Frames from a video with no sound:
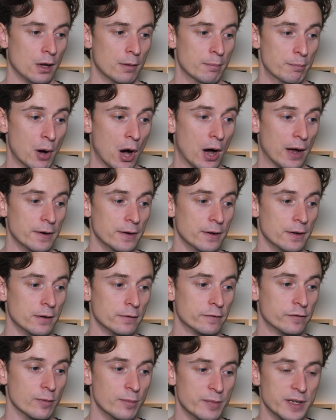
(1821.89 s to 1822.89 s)
But
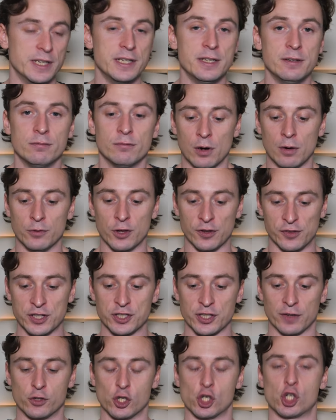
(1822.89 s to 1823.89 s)
for me, the
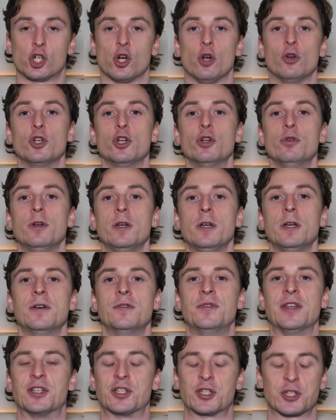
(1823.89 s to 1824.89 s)
things I've just shown you,
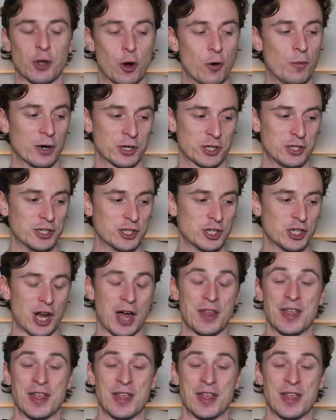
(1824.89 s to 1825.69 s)
there's so much needs to change.